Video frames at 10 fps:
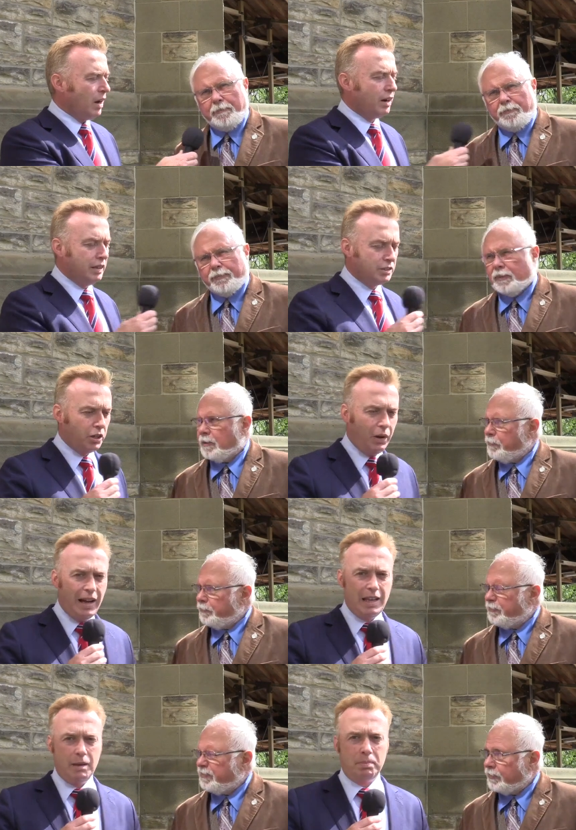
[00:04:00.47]
Speaker 1: All right, so
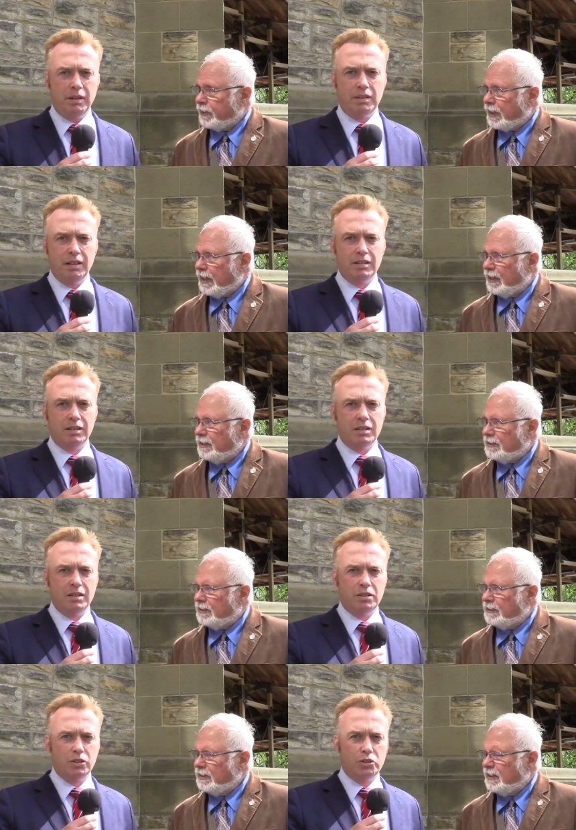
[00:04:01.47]
I happen to think that
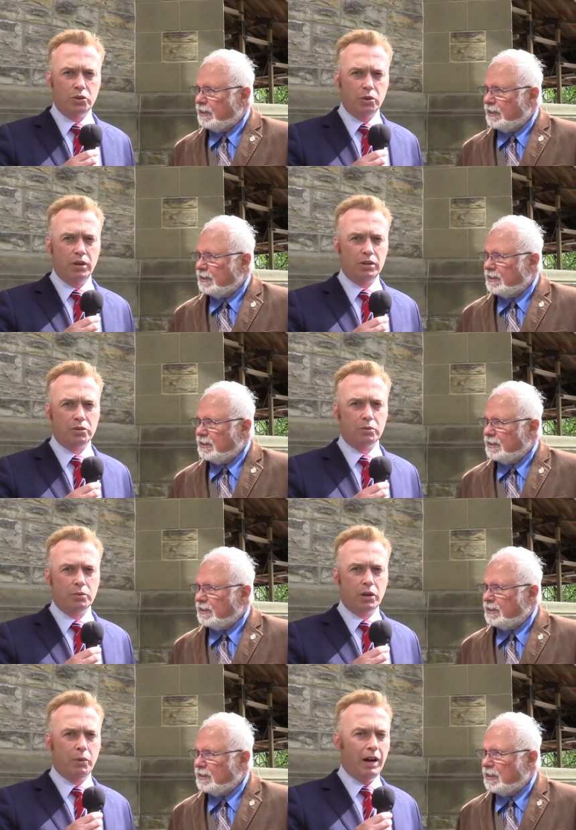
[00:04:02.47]
the, the storage
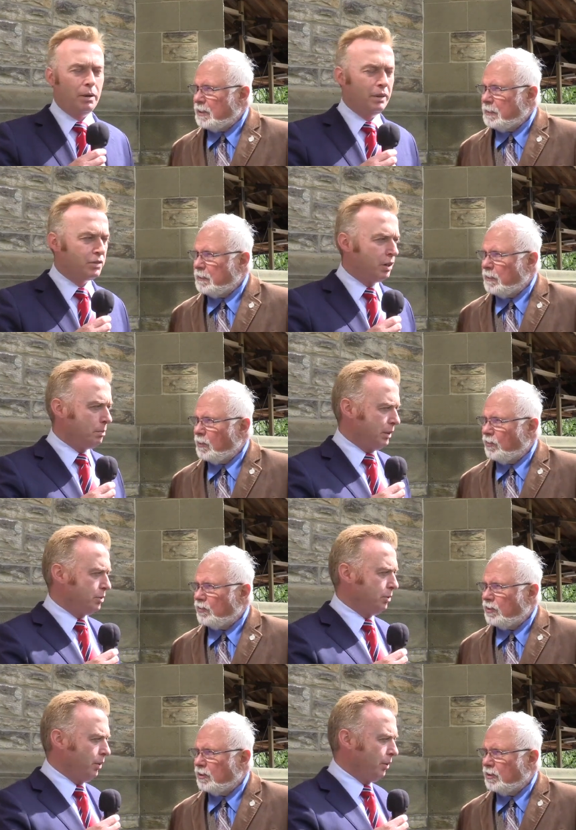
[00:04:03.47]
requirements are a
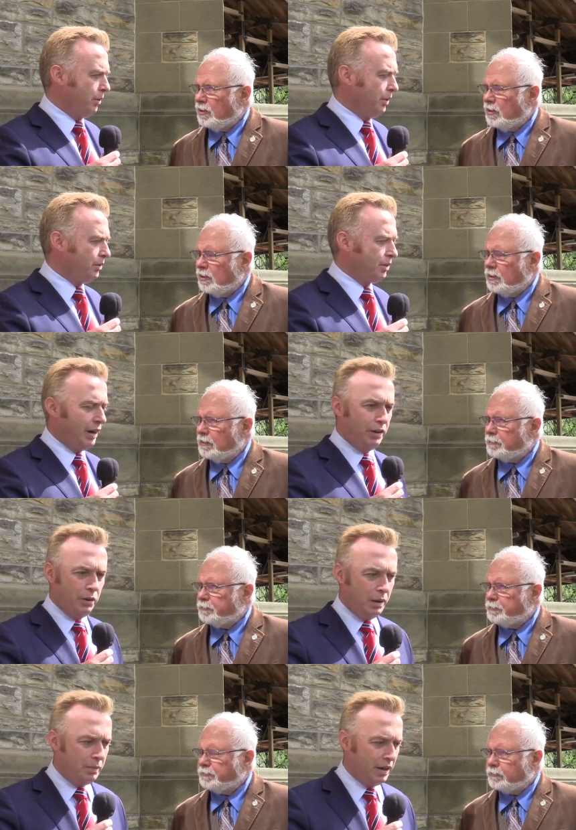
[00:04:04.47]
bit too onerous. I
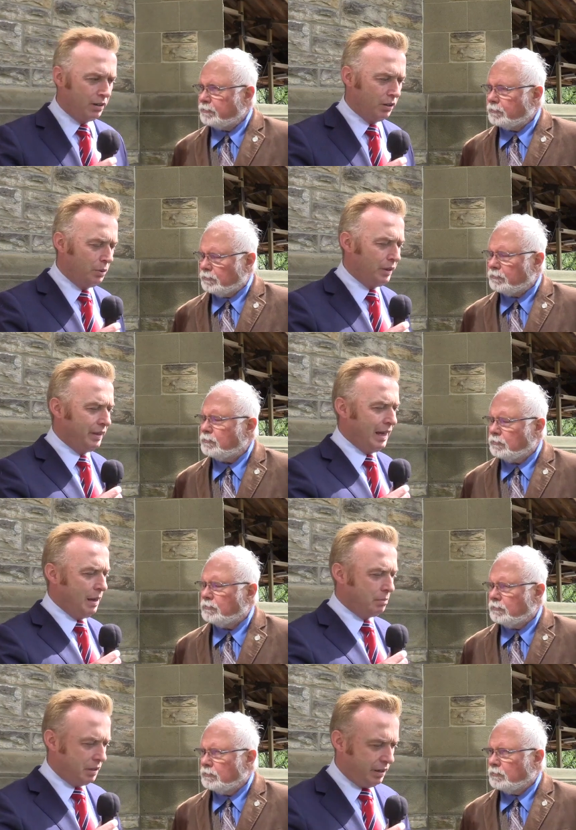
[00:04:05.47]
know I'm not alone in
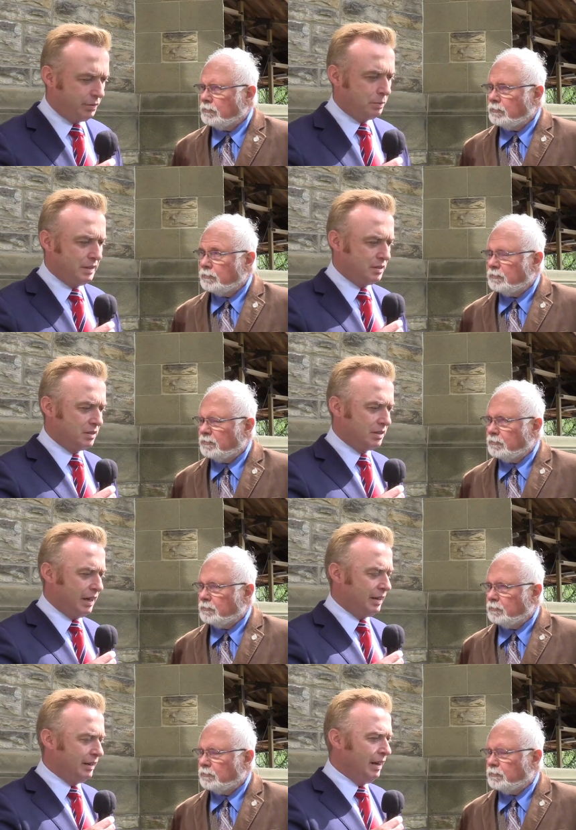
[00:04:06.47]
that, but the government has
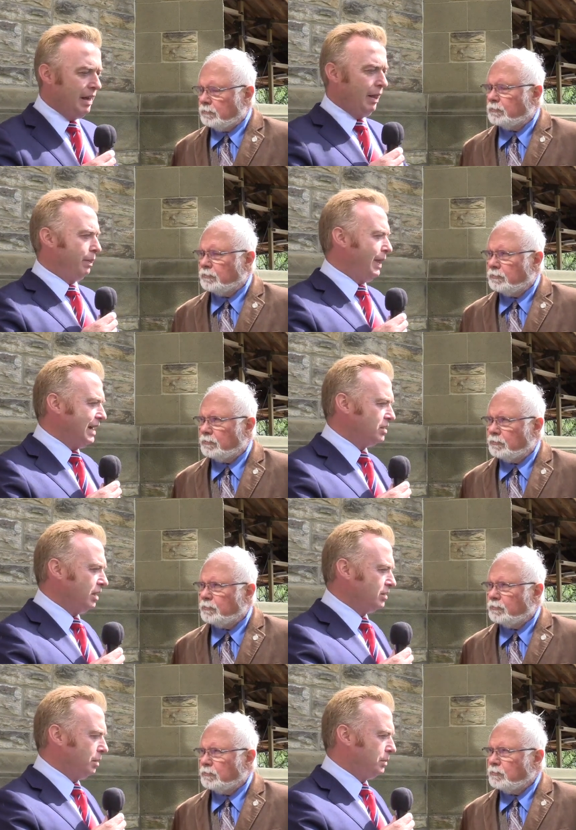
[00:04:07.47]
decided that's
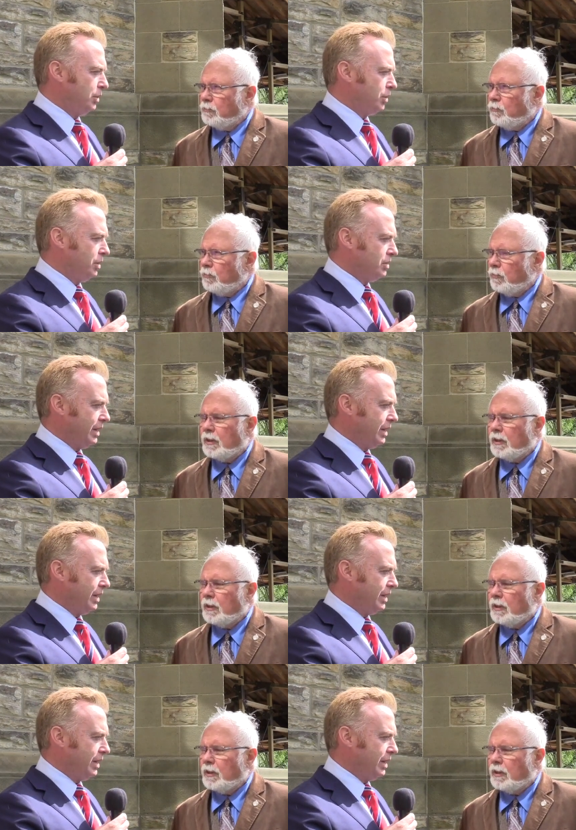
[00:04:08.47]
not something you're going to